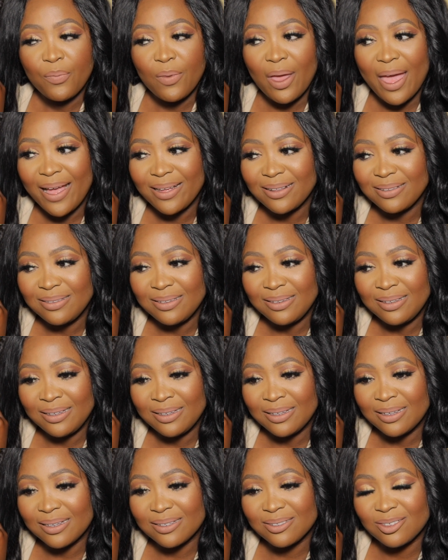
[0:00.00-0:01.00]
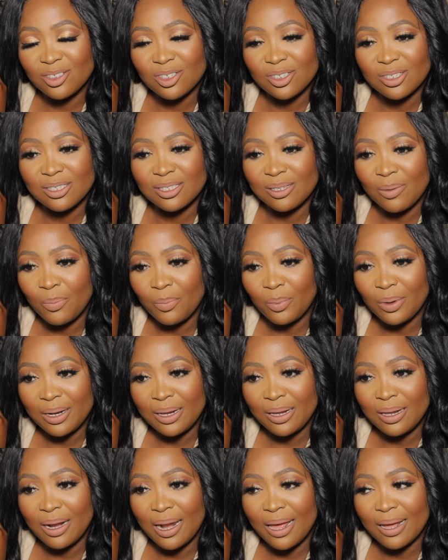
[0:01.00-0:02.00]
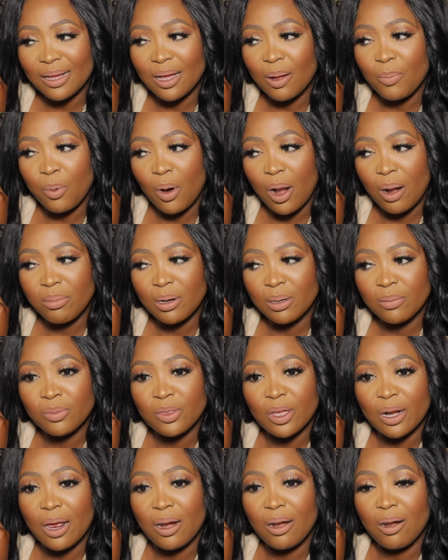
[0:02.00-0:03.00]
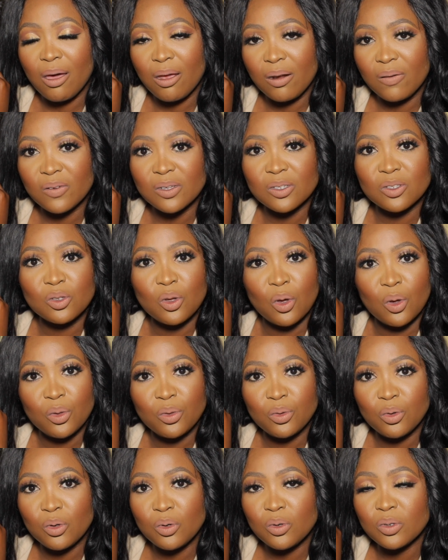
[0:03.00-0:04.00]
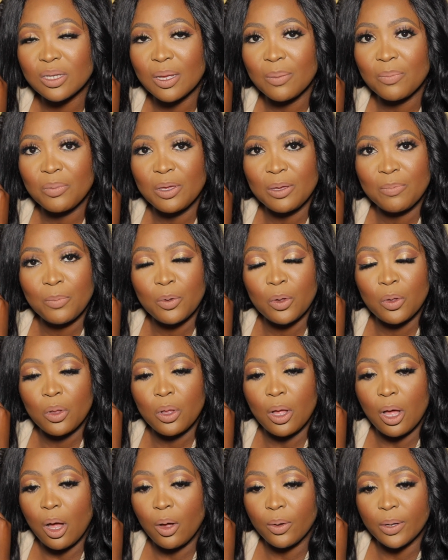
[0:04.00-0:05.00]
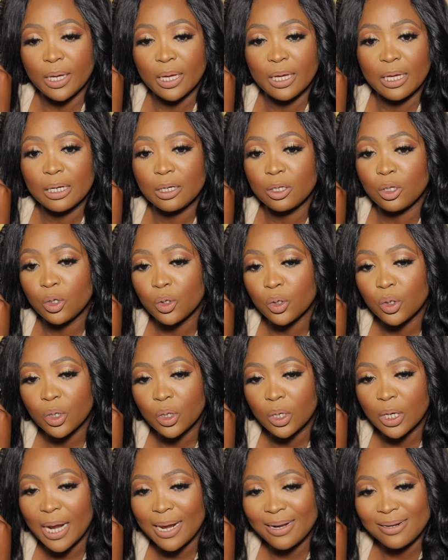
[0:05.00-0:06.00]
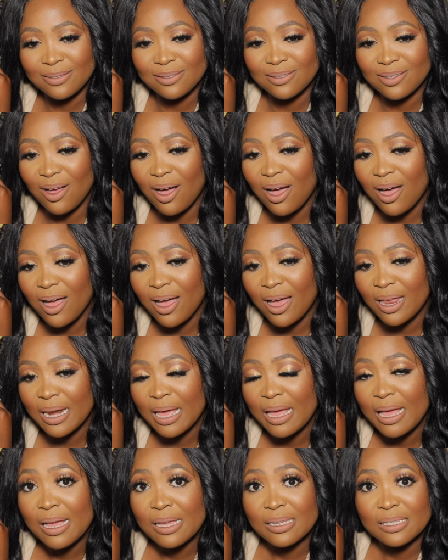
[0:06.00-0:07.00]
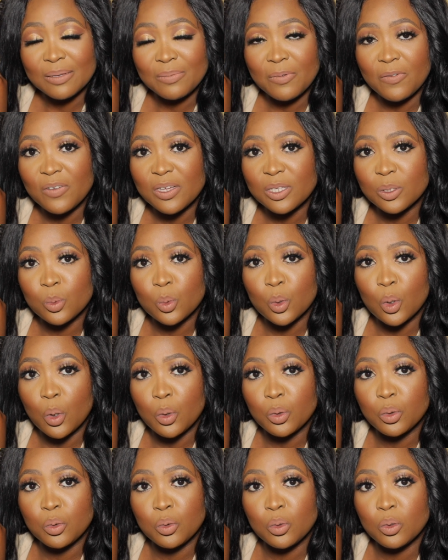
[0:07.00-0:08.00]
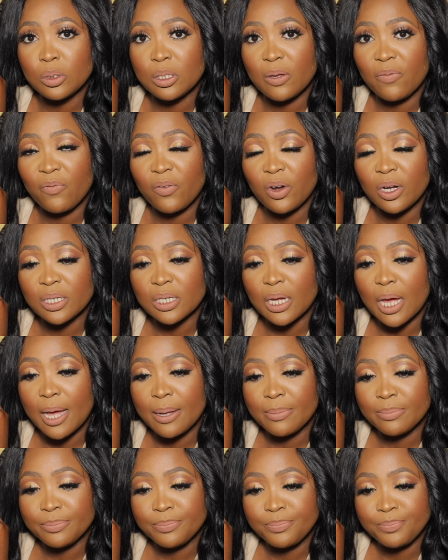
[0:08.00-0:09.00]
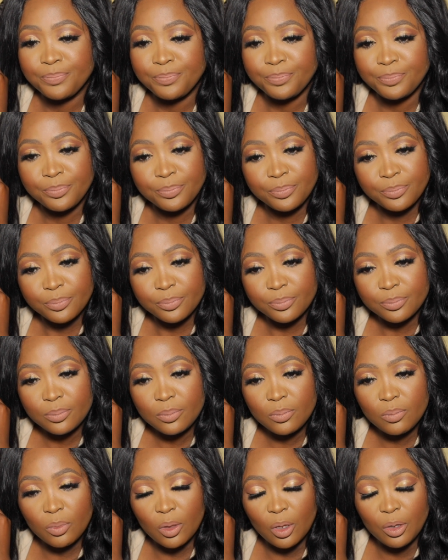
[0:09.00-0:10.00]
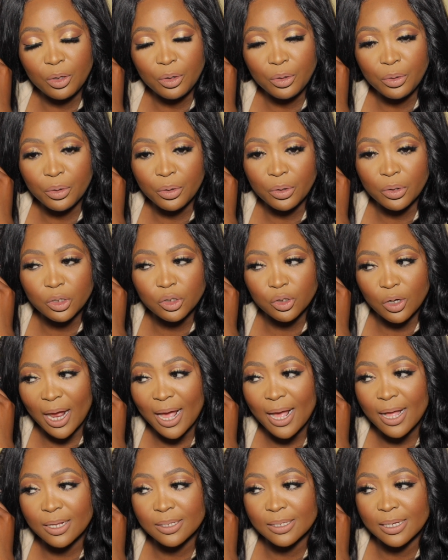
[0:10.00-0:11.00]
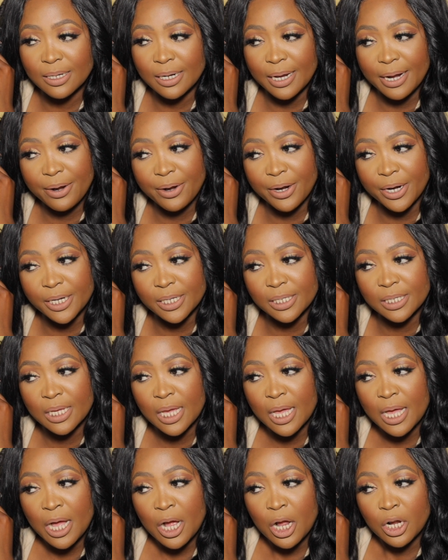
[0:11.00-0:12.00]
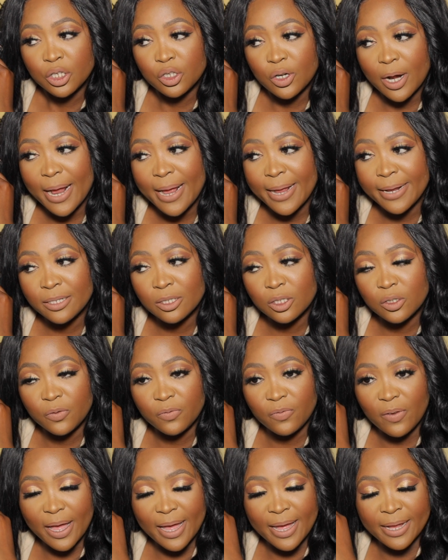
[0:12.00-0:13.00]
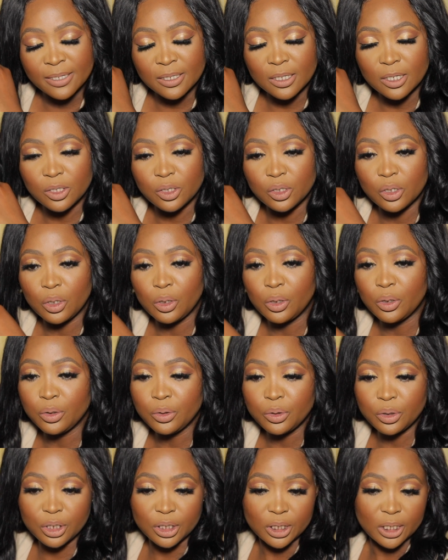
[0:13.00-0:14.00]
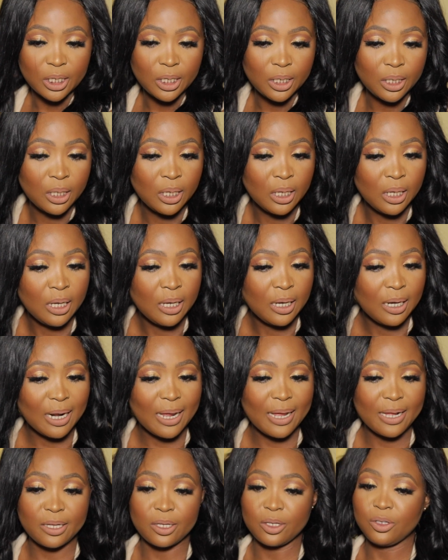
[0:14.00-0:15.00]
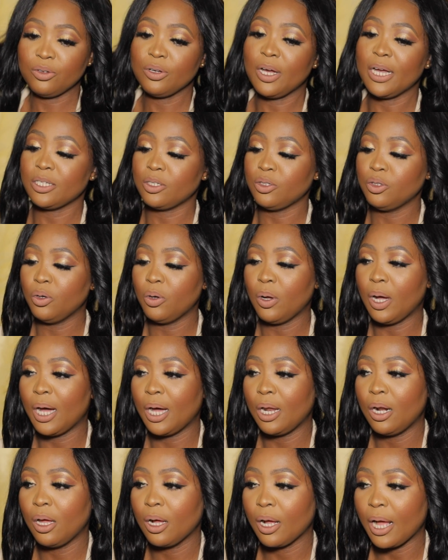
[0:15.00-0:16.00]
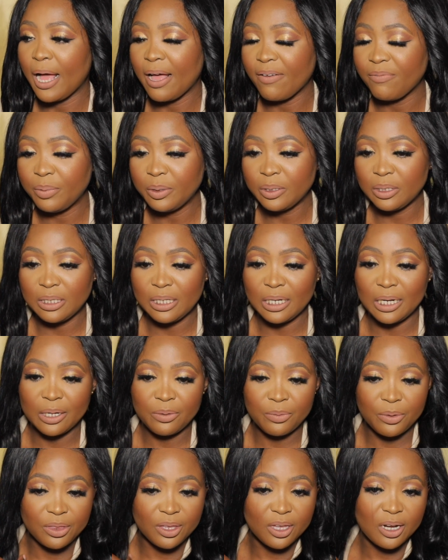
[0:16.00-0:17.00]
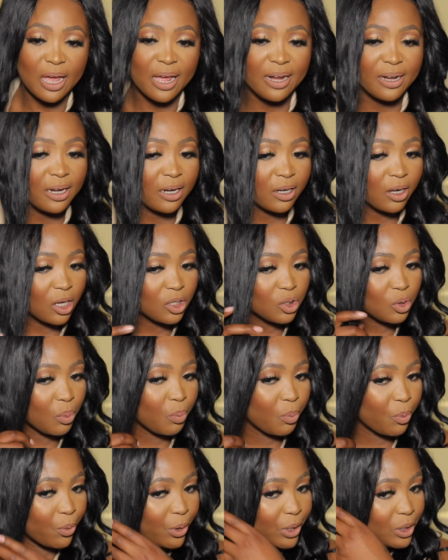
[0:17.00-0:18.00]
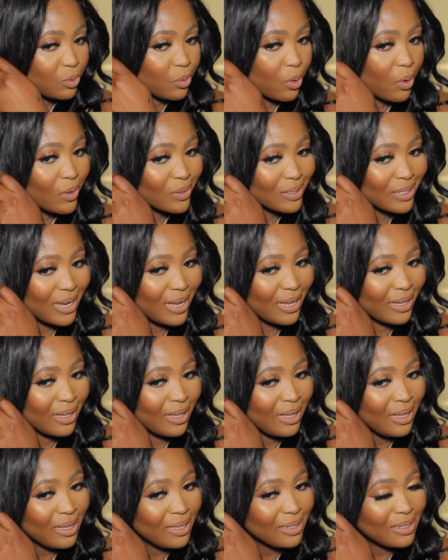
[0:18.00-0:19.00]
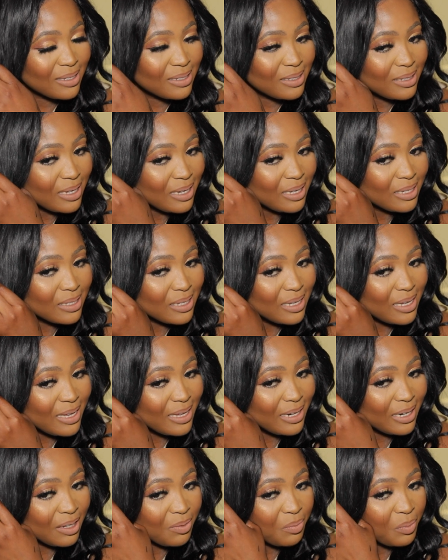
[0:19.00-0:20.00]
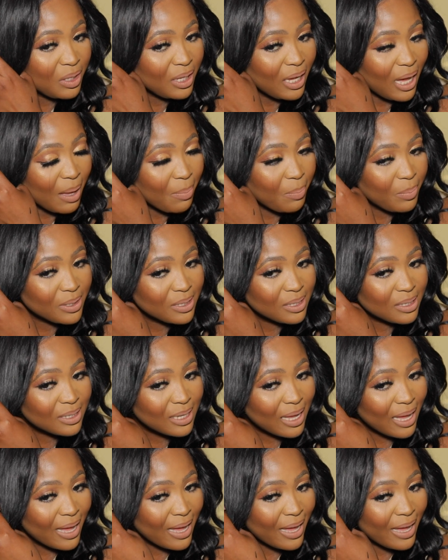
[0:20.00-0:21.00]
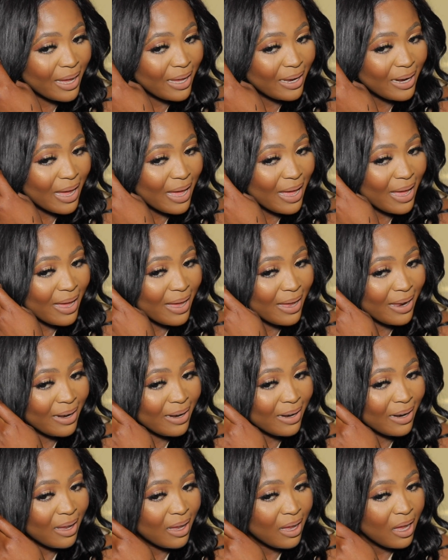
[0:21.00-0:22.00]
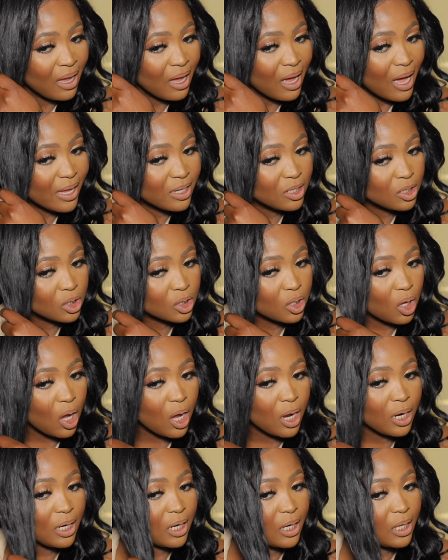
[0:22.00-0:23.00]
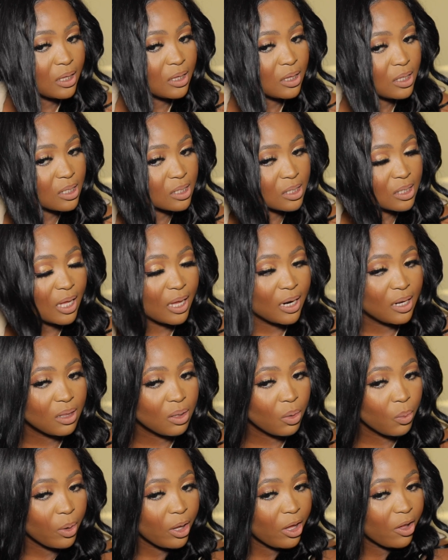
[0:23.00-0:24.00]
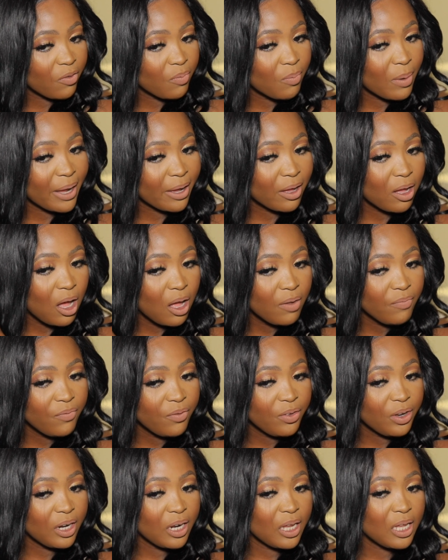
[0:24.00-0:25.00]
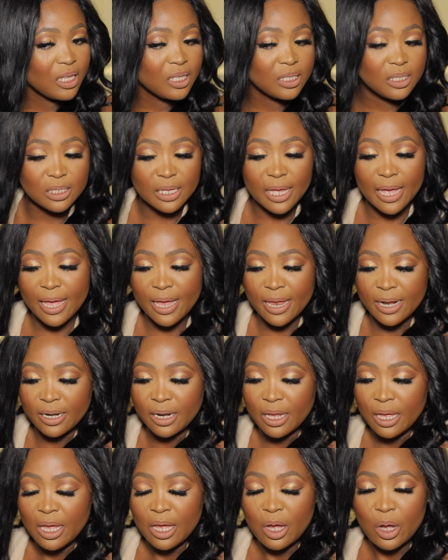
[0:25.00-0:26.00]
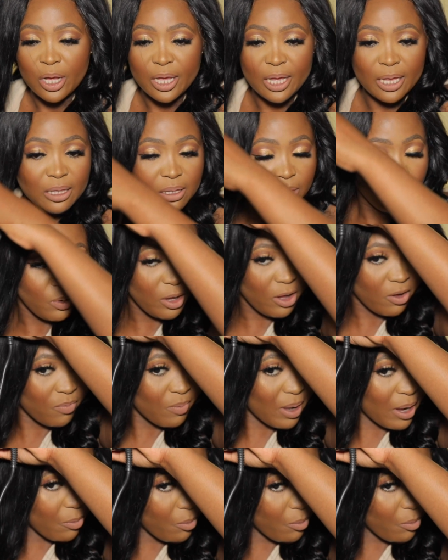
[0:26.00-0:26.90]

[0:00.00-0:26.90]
Acne is just simply like a problem that a lot of us go through. Some people, okay, get cured and it's gone. Some of us will go through different you know, trials and errors trying to find a solution. Like, you guys know how long I've been dealing with it, and it got to a point where I was like, this thing is eating me up inside, and I just can't let this get in the way of my confidence and get in the way of my